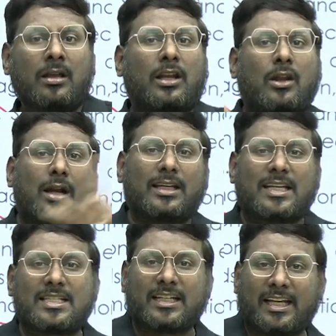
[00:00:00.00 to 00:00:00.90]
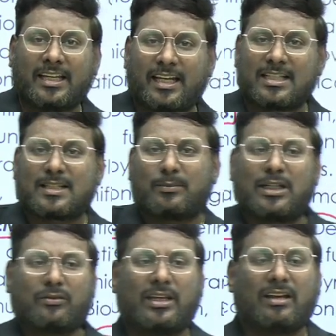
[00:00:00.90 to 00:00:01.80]
Not as a technical
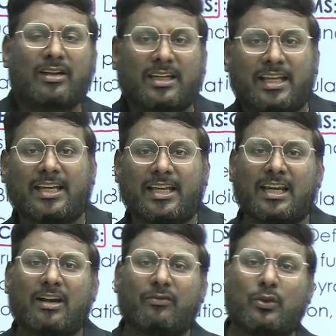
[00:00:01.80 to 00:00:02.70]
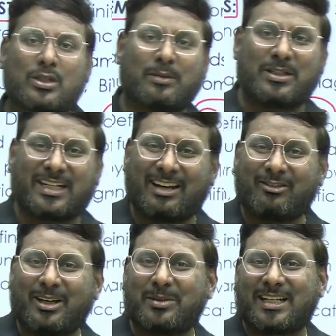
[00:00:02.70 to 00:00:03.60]
subject. We never take care of those subject,
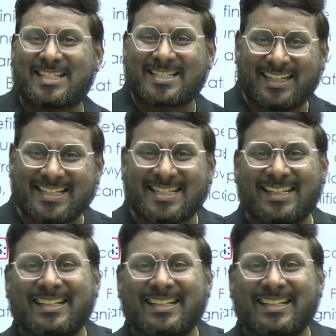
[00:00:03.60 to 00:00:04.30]
environmental studies.